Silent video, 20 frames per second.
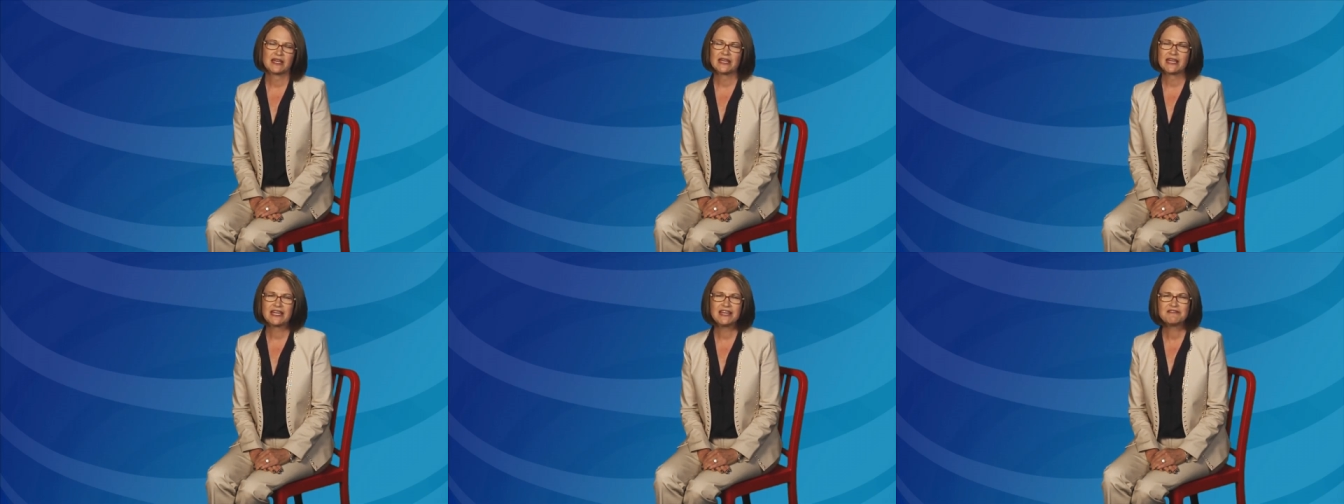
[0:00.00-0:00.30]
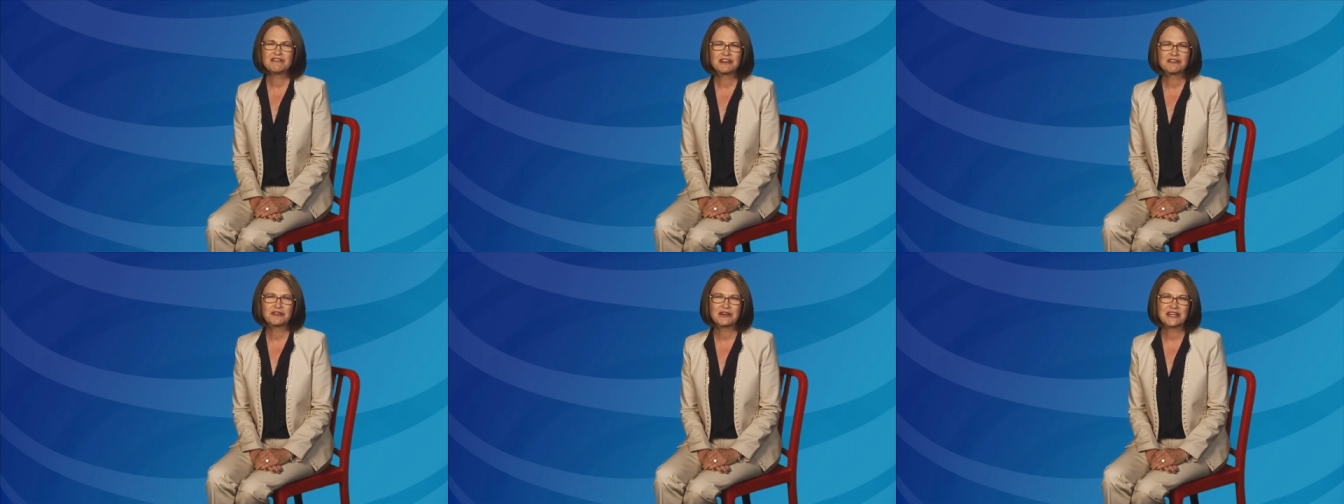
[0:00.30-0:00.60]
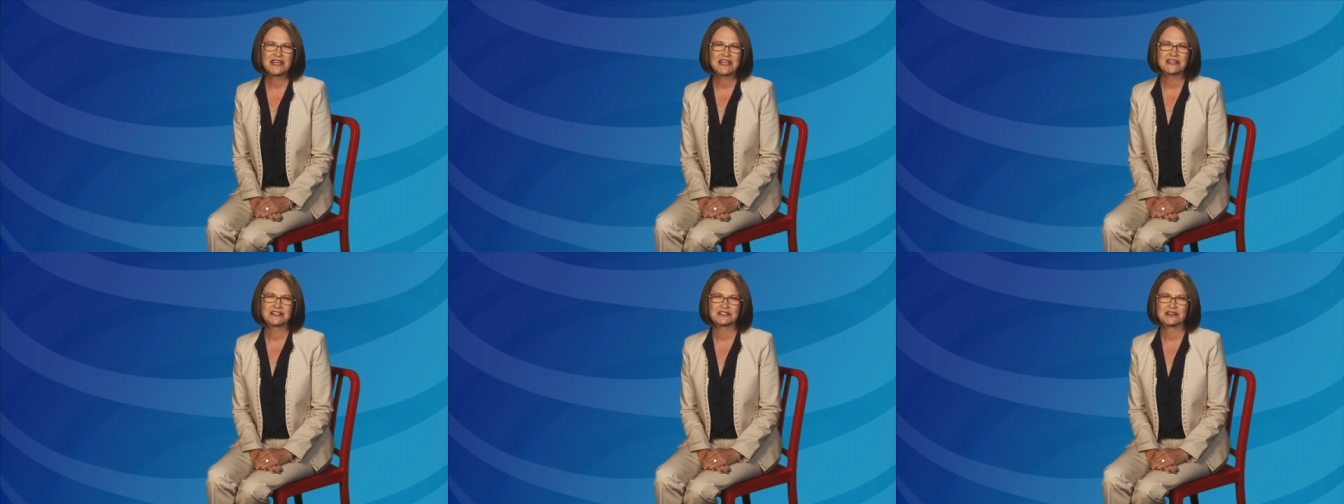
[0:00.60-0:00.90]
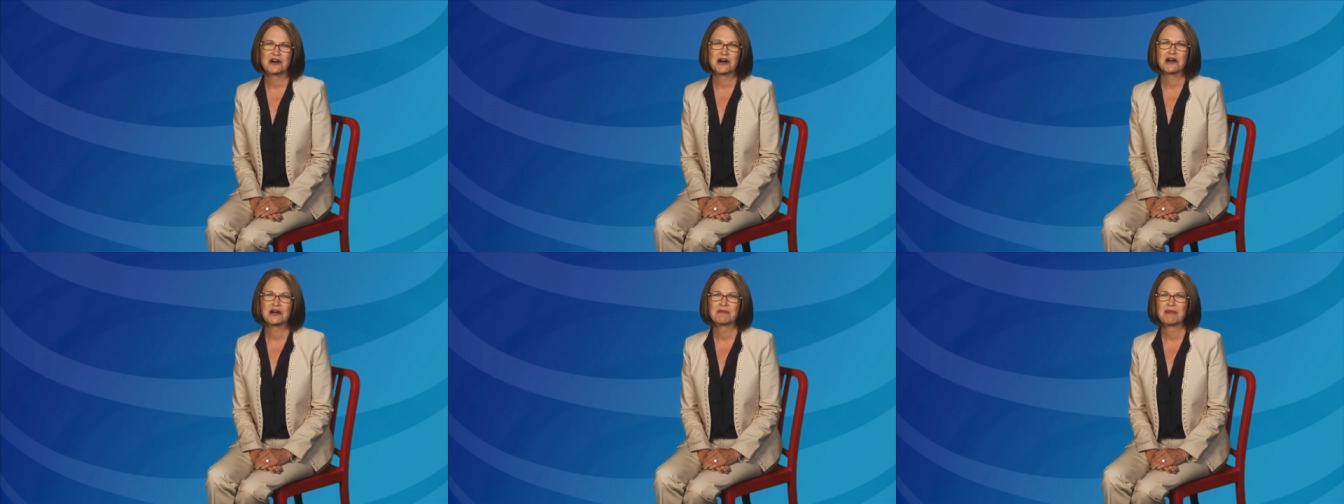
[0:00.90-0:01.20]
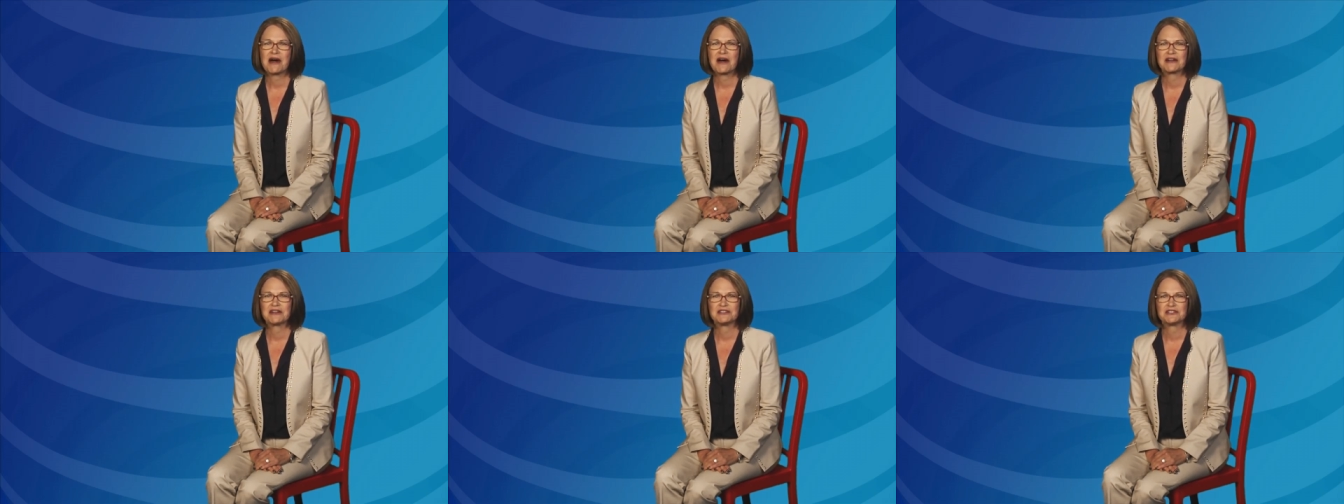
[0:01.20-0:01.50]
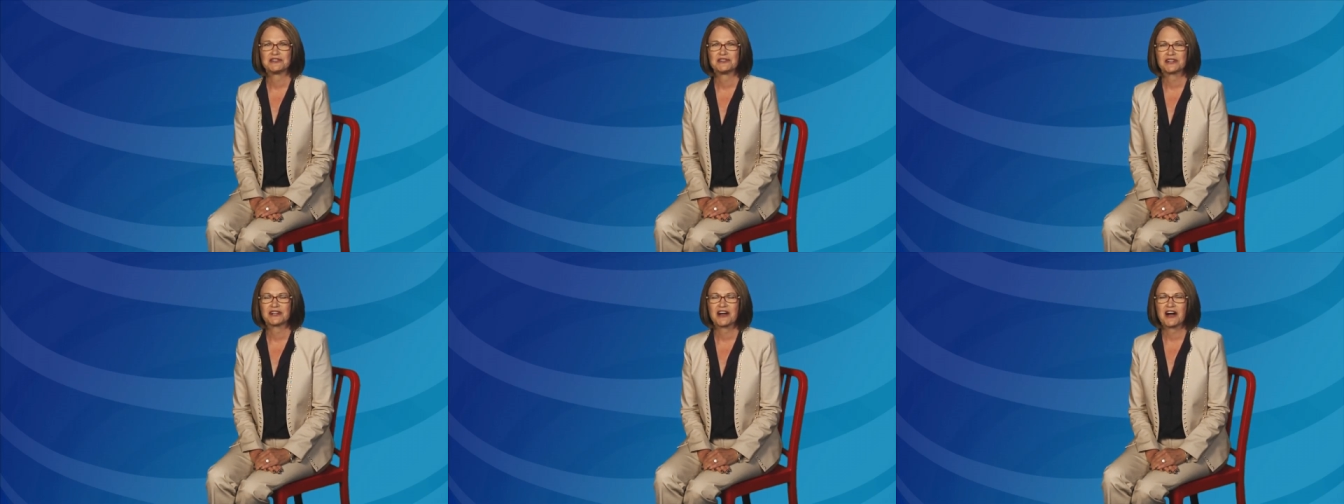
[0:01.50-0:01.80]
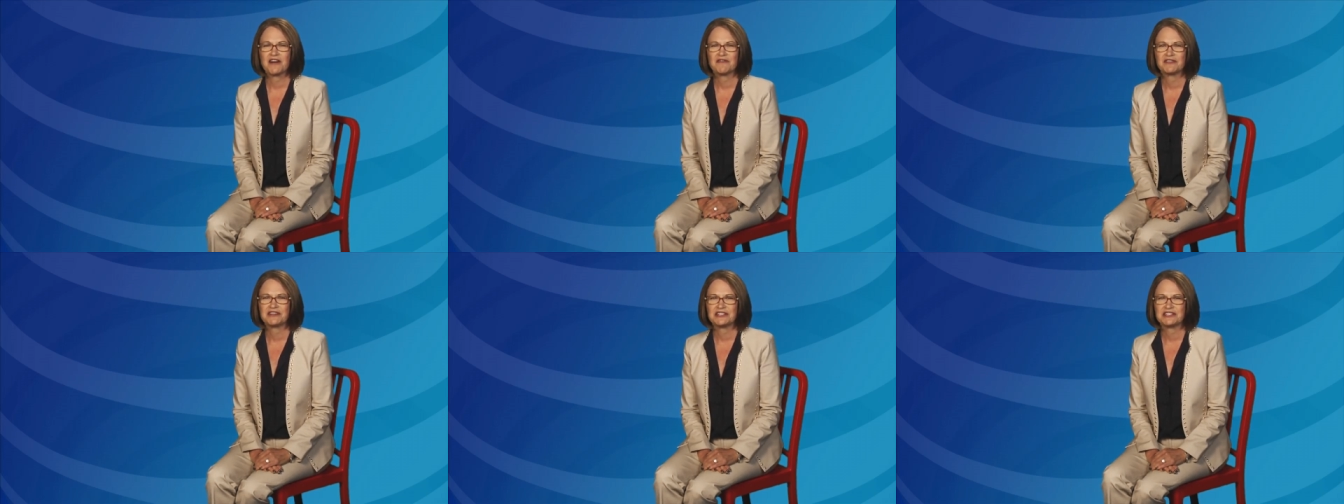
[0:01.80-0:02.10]
even if we can't talk about it due to
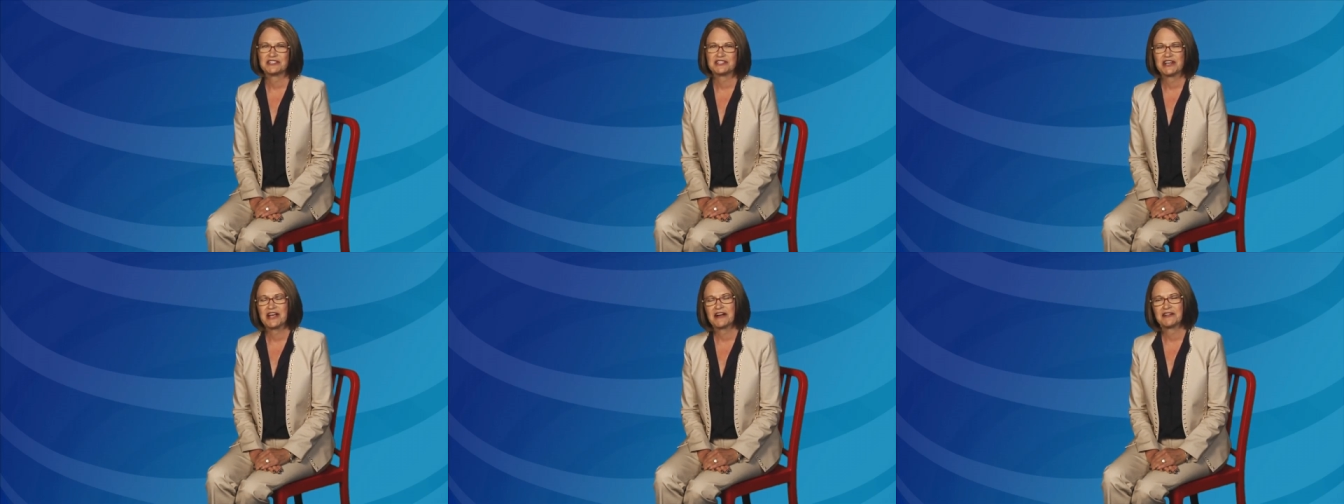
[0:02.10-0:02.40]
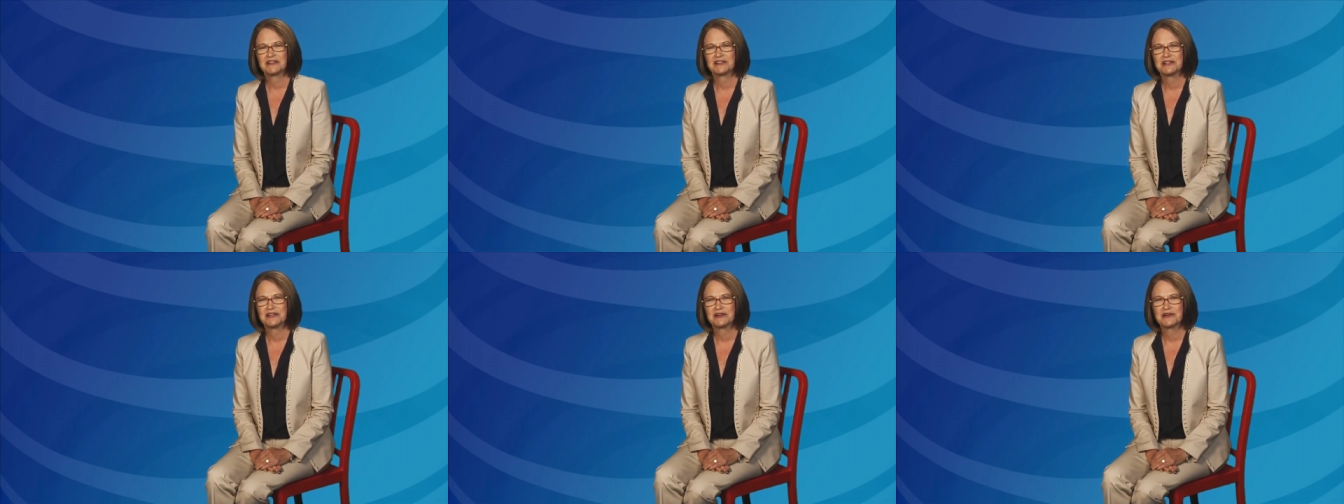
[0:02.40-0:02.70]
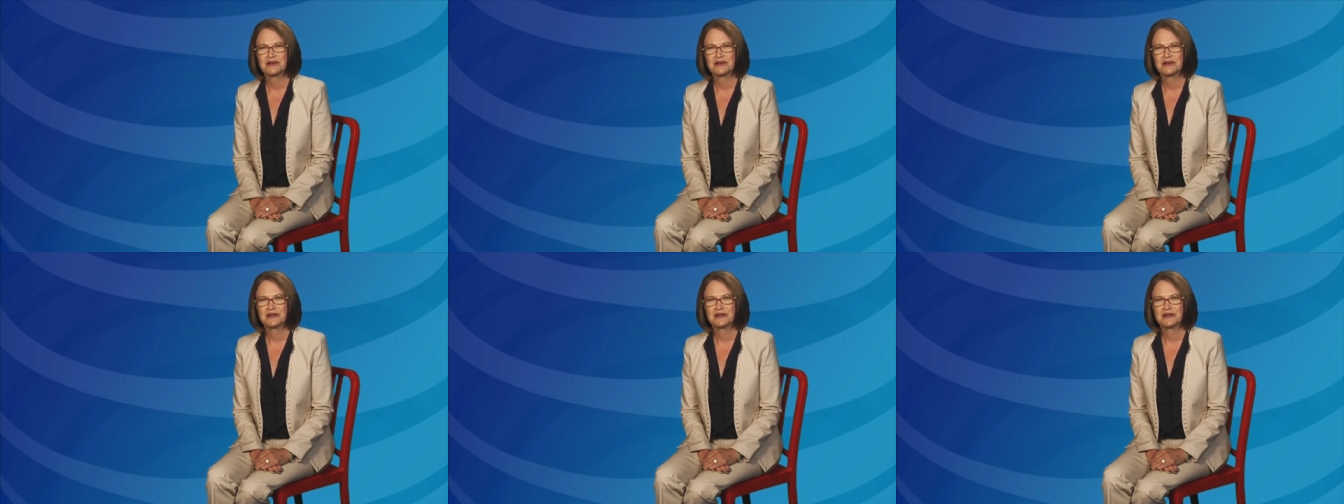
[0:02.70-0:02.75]
confidentiality